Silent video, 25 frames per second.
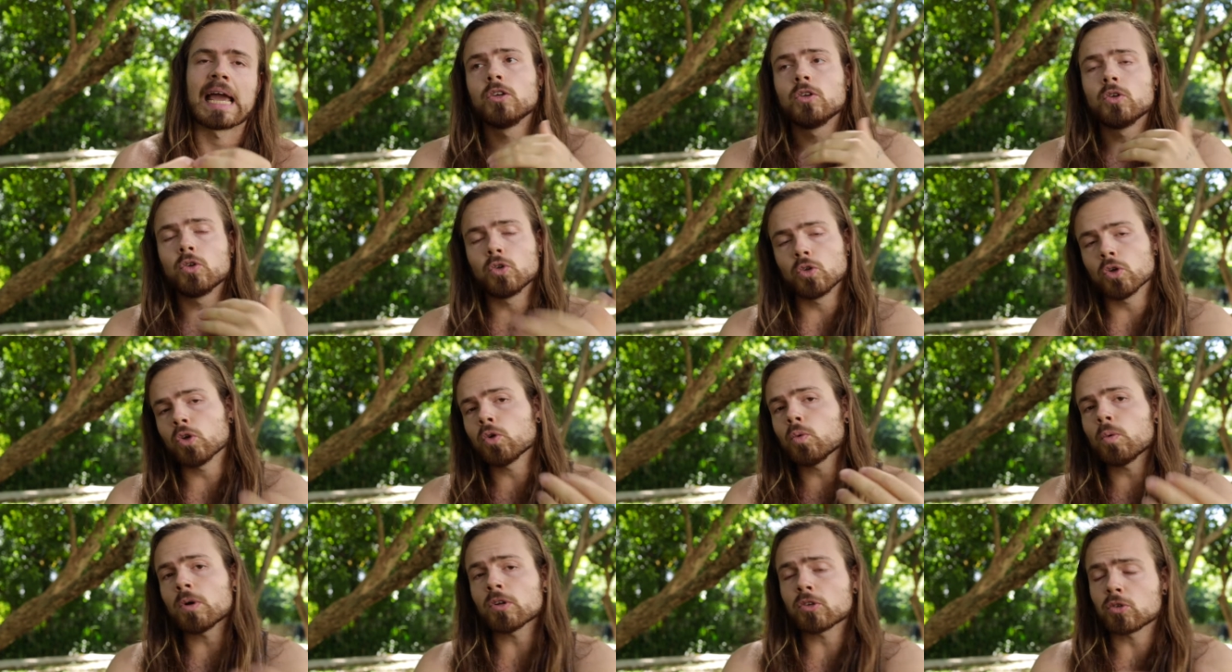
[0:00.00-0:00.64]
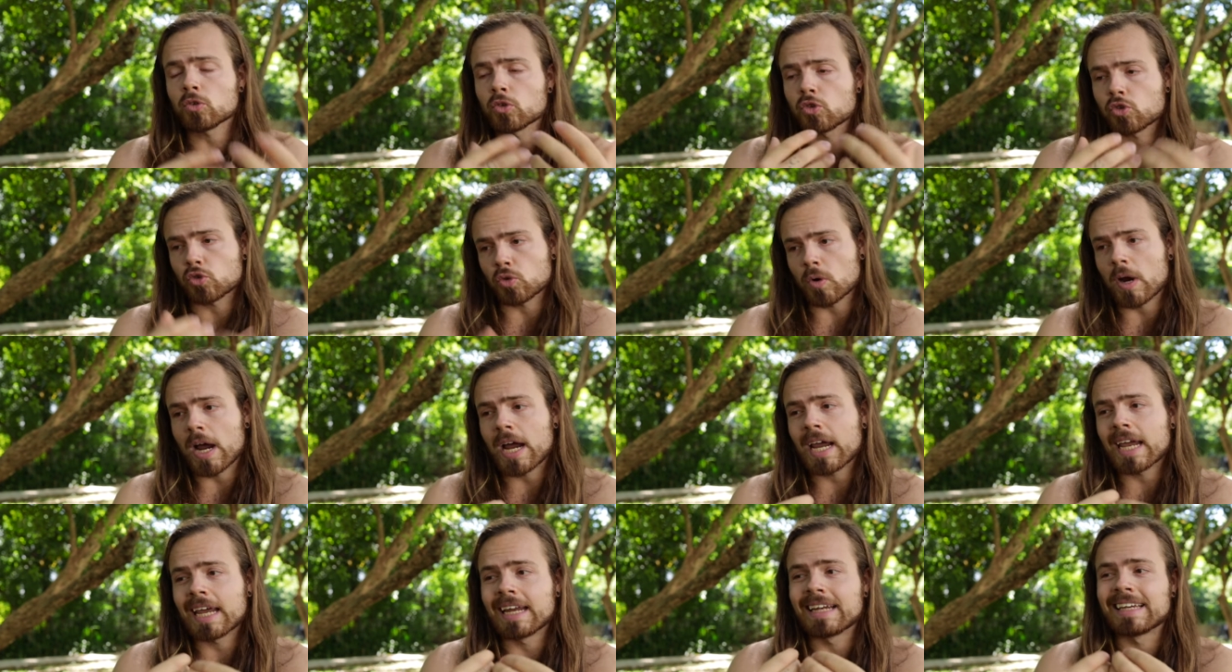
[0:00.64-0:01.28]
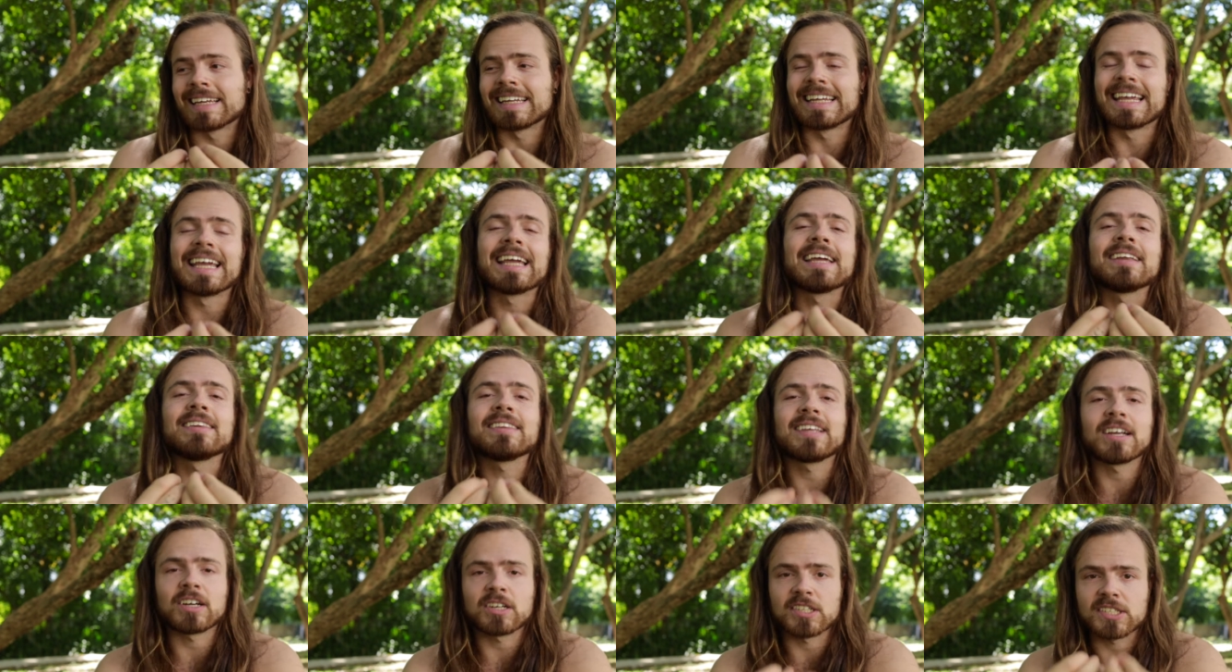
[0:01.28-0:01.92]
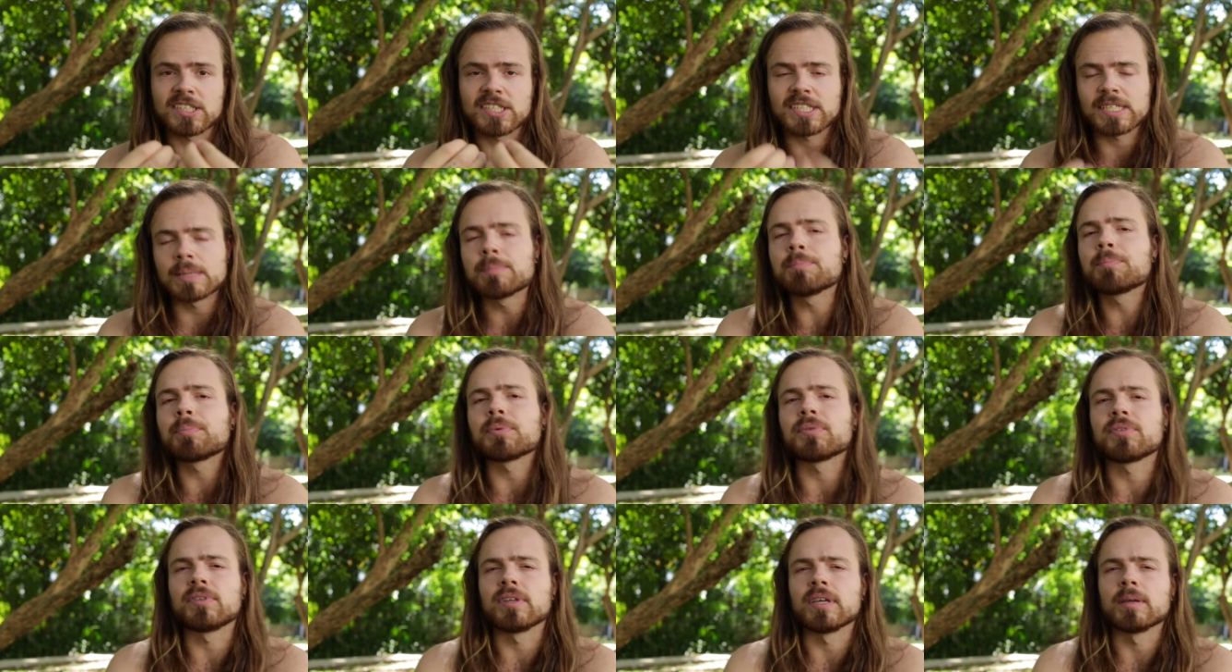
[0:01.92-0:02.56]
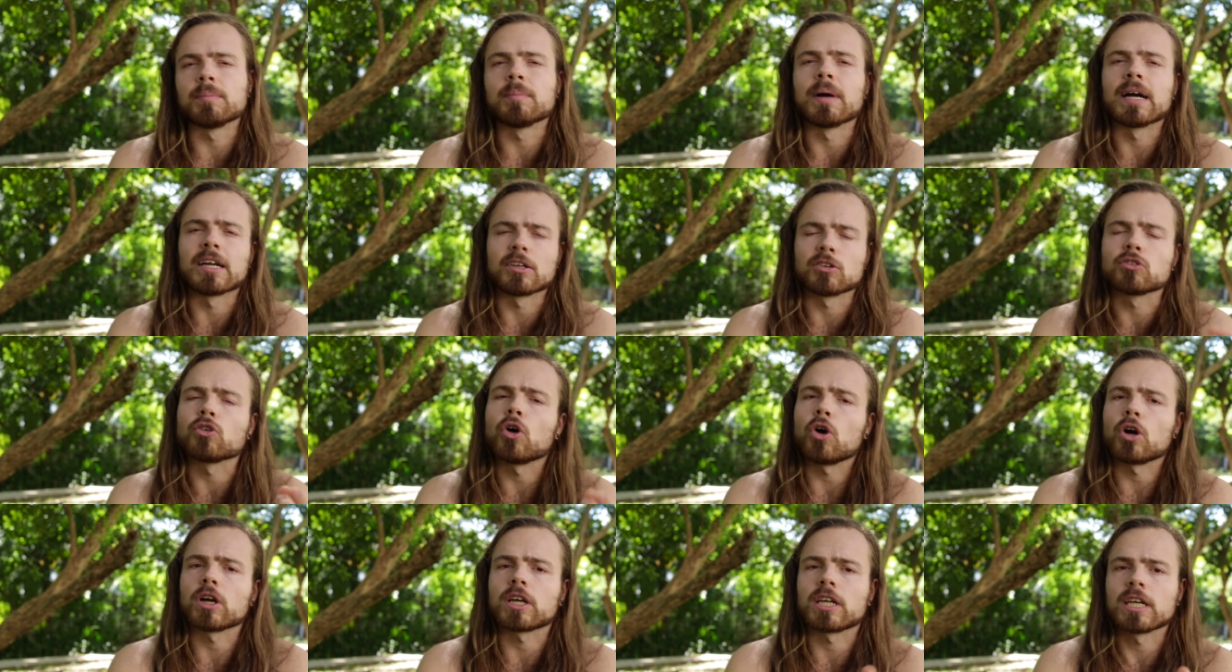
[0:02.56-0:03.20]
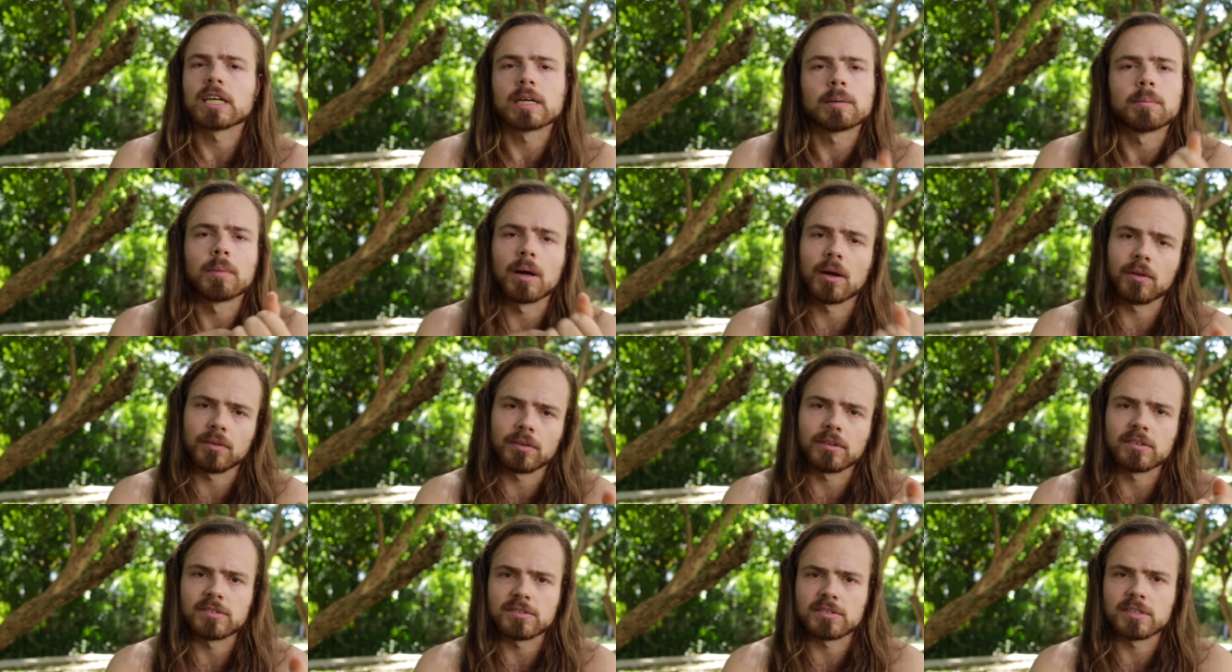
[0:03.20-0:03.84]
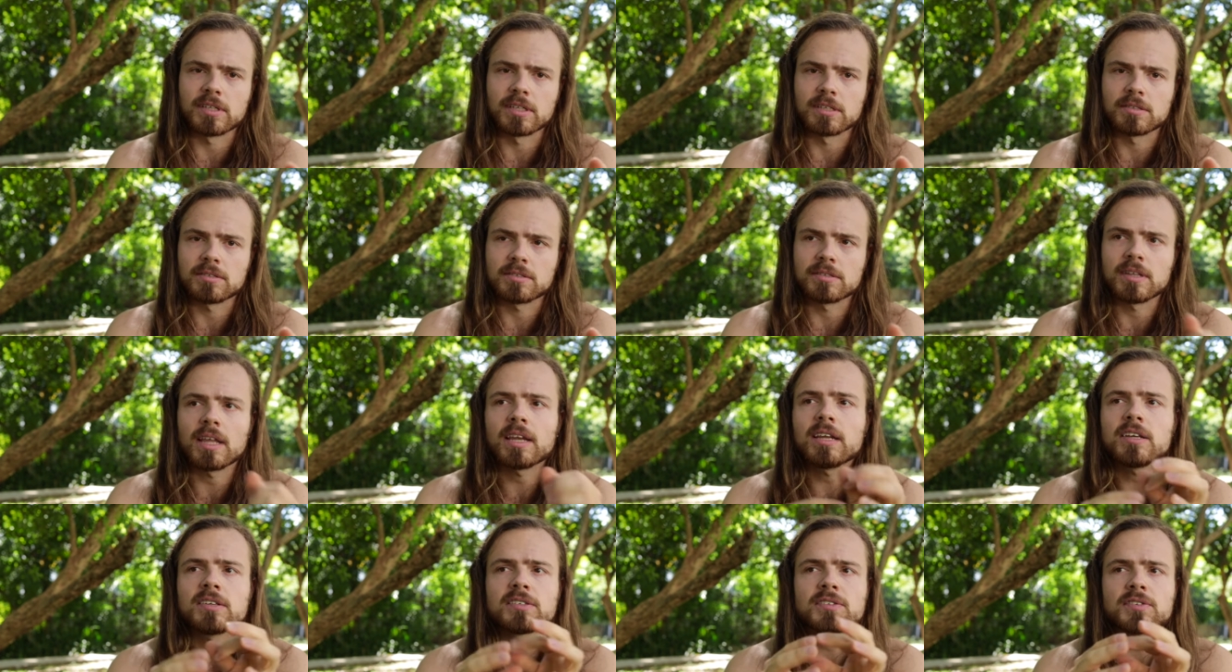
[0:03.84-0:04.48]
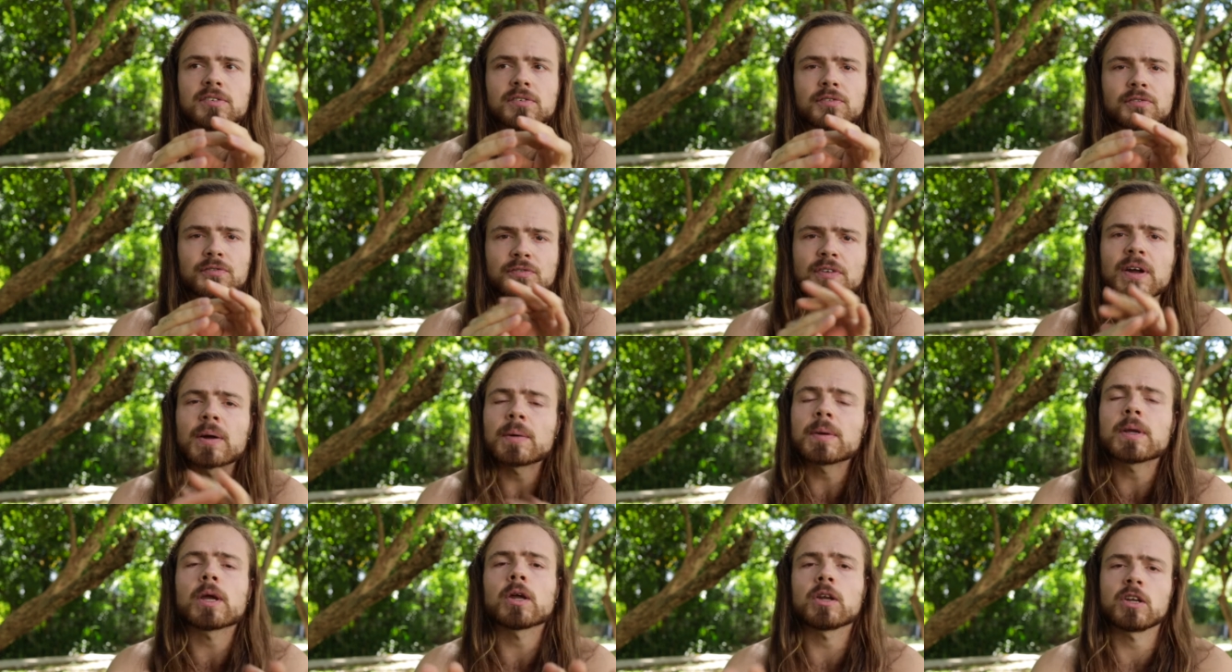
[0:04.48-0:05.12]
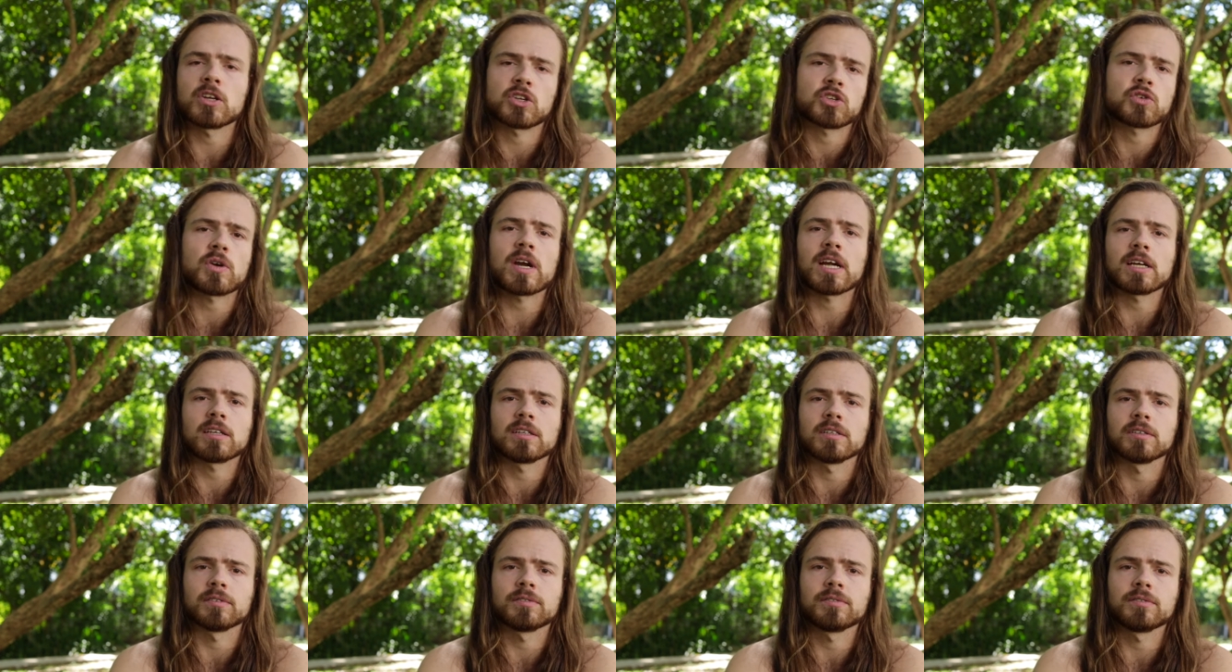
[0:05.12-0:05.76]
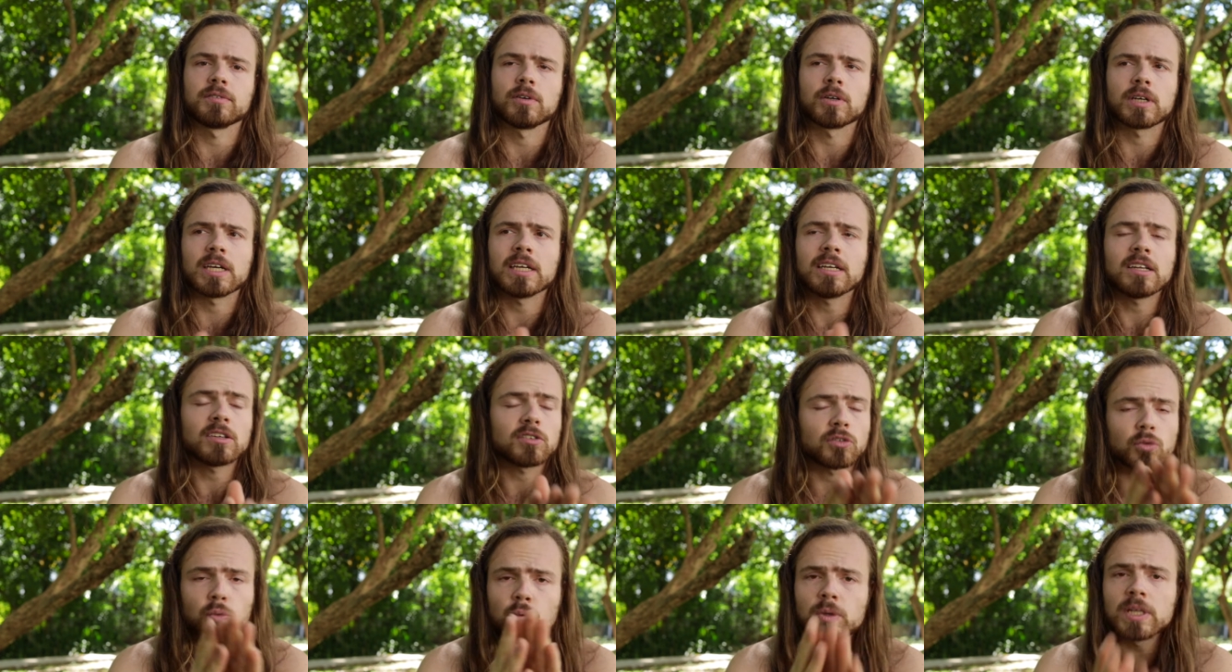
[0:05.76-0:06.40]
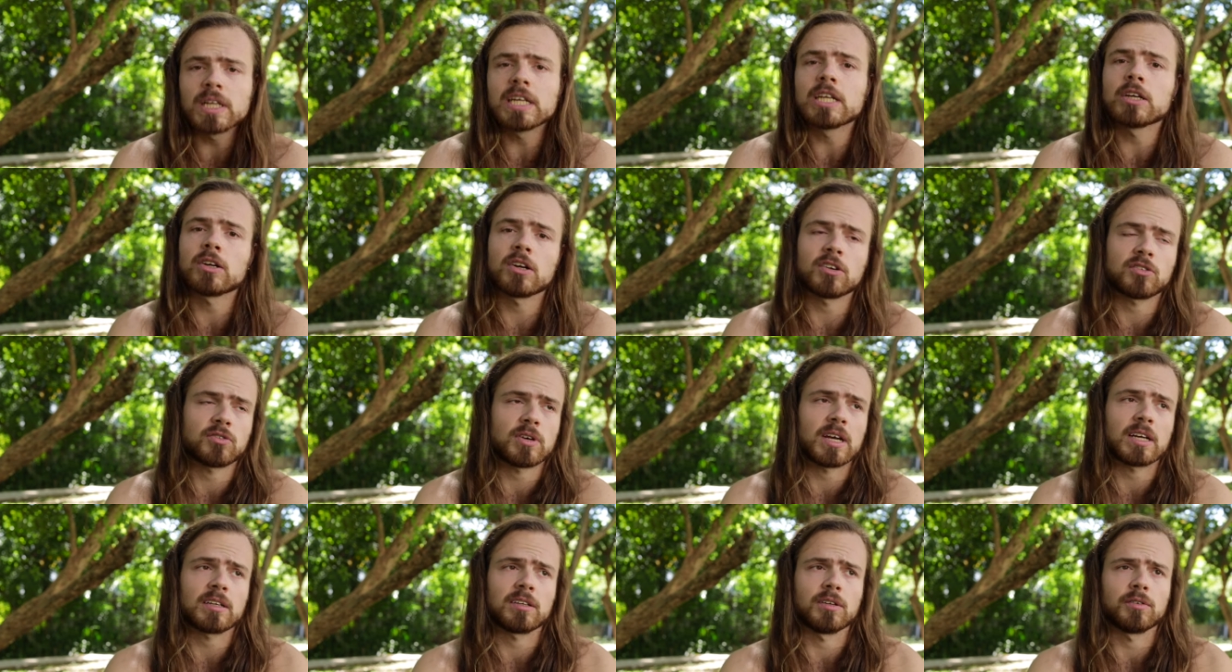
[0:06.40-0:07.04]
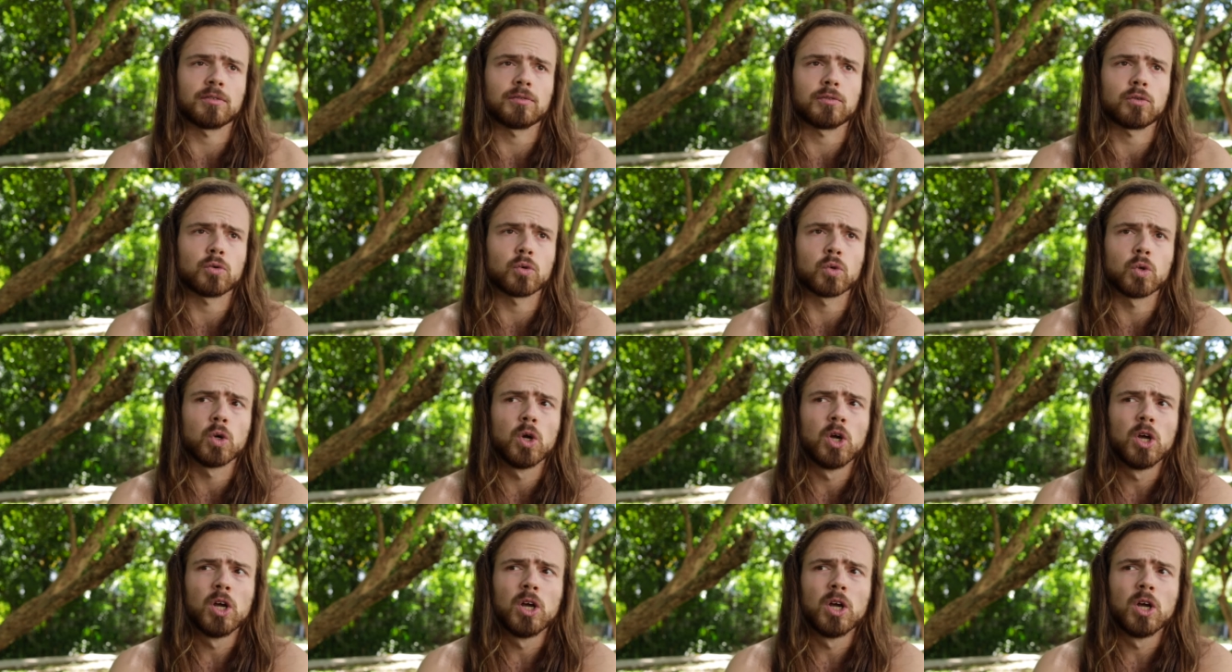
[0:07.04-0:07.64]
You don't want to try and gain their sympathy by talking about these things. That is very unattractive. Okay, that's really unattractive to